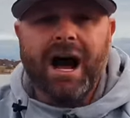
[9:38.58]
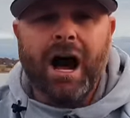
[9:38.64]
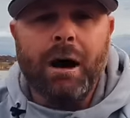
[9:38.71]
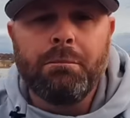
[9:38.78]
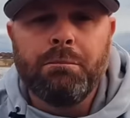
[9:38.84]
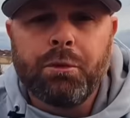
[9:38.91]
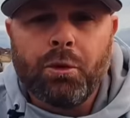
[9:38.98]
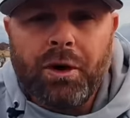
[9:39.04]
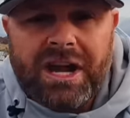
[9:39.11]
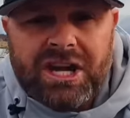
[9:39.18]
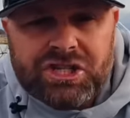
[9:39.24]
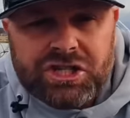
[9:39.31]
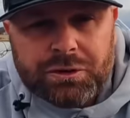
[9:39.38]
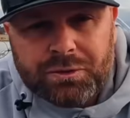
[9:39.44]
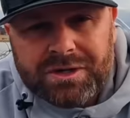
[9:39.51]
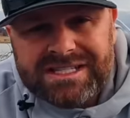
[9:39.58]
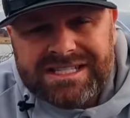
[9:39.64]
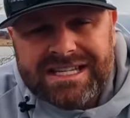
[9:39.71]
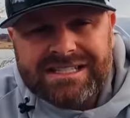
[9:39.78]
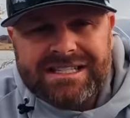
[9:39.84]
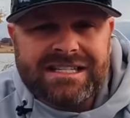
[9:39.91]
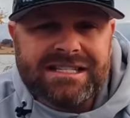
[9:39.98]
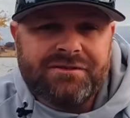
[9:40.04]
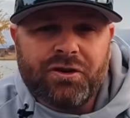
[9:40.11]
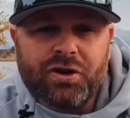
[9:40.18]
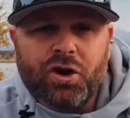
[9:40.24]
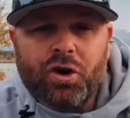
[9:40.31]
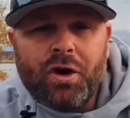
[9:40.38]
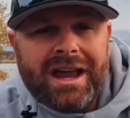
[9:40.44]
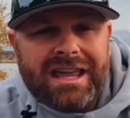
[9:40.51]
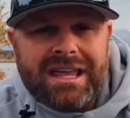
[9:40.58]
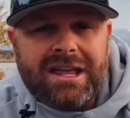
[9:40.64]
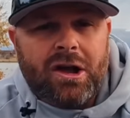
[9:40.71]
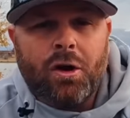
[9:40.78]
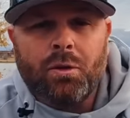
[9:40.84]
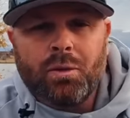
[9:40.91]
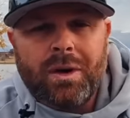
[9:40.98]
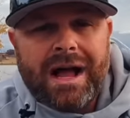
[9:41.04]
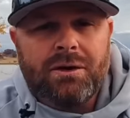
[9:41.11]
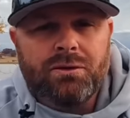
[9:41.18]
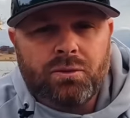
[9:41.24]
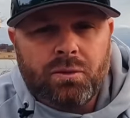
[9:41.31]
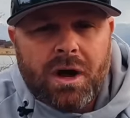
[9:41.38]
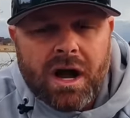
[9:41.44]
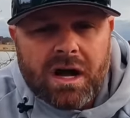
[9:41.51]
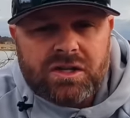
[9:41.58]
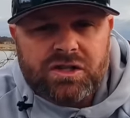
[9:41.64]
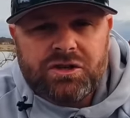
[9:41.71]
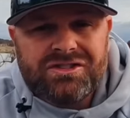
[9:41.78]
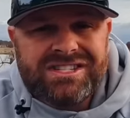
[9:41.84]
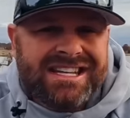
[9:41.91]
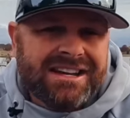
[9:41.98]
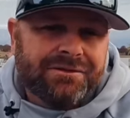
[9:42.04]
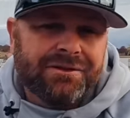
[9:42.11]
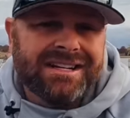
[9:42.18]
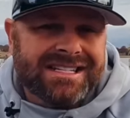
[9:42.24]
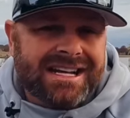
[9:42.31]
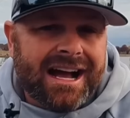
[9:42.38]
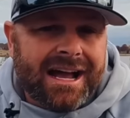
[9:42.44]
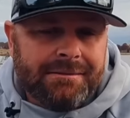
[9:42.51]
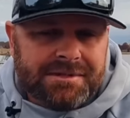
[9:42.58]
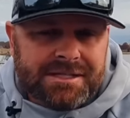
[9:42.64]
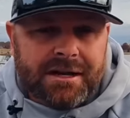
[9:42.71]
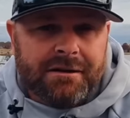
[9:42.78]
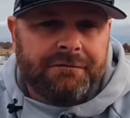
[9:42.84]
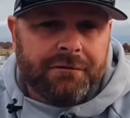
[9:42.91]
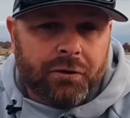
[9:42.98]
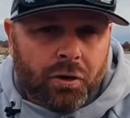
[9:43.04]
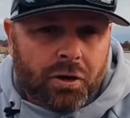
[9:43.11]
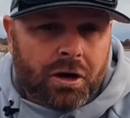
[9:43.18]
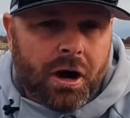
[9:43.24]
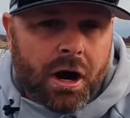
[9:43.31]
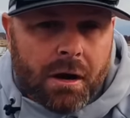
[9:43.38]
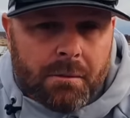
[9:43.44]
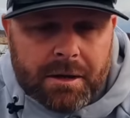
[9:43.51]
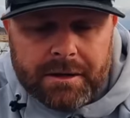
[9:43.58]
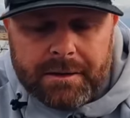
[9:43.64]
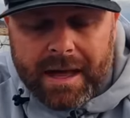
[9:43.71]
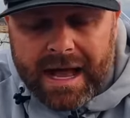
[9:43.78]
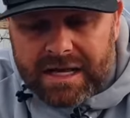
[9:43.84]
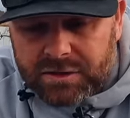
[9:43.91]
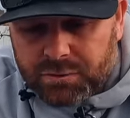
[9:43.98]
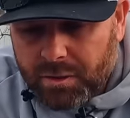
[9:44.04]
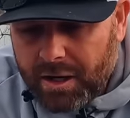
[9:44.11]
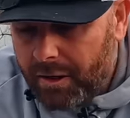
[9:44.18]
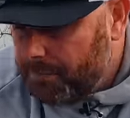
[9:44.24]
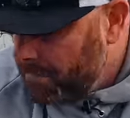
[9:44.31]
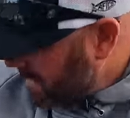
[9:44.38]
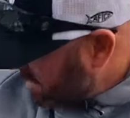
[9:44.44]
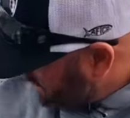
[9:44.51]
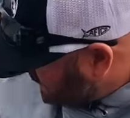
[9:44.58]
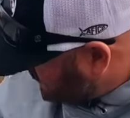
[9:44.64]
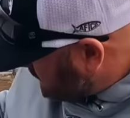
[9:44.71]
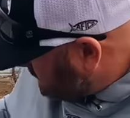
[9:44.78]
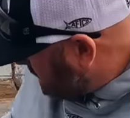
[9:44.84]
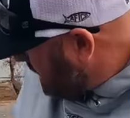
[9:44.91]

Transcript: abrasion resistance for cranking around rocks. So there's different types of fluorocarbon as well. Some